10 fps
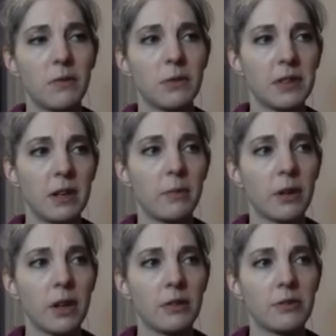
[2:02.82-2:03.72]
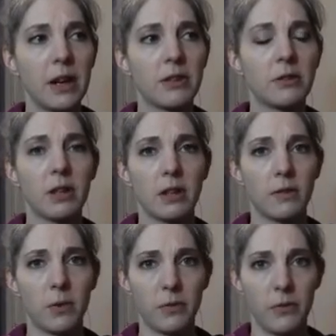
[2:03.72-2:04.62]
you signed up for a contract, you'd get the
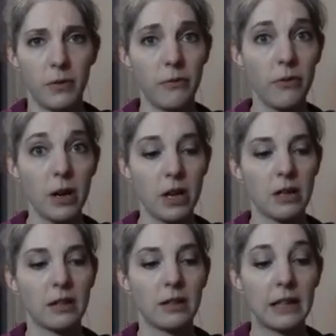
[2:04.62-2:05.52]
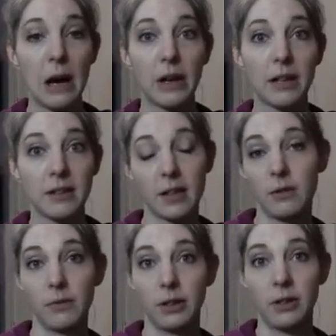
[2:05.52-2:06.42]
phone for free. Now I guess they
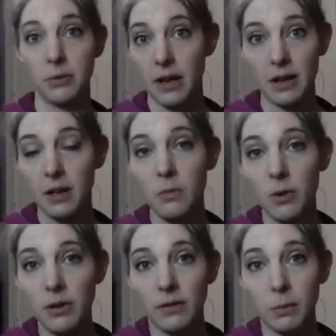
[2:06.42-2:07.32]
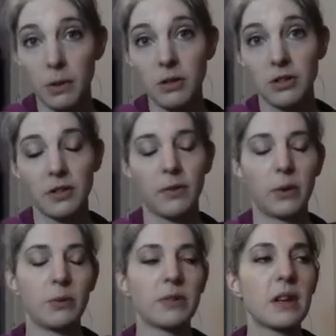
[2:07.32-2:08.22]
don't really do that anymore and you have to purchase the
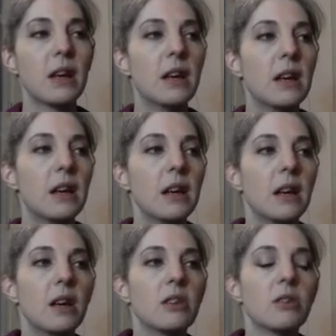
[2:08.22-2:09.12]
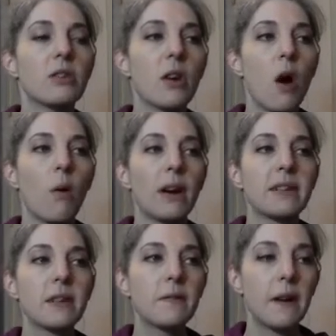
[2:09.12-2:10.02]
phones. So I
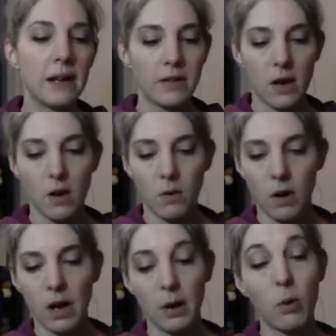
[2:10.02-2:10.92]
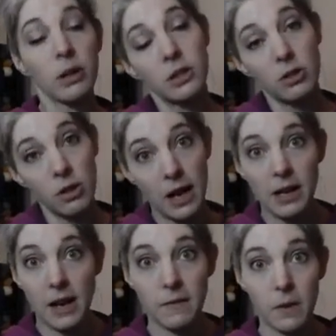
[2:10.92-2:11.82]
did find, though, I wanted to try an
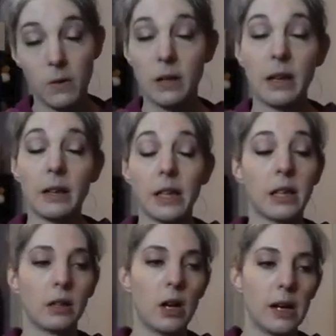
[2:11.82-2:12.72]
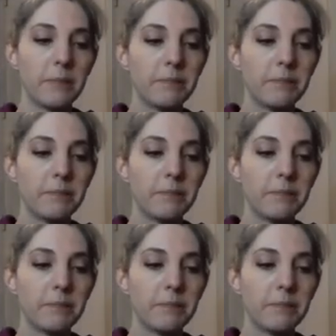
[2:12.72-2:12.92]
iPhone and I like it a lot.